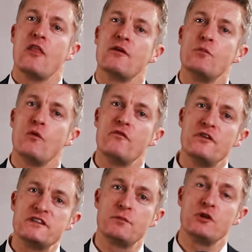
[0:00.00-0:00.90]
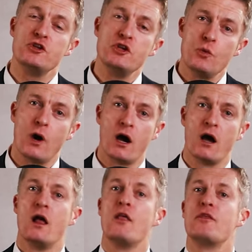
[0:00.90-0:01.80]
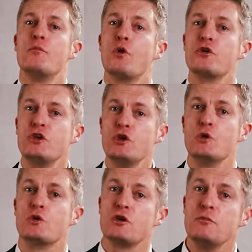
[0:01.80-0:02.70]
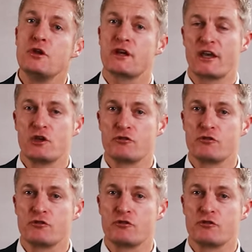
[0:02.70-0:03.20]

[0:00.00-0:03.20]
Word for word: The more visible you are, the more you communicate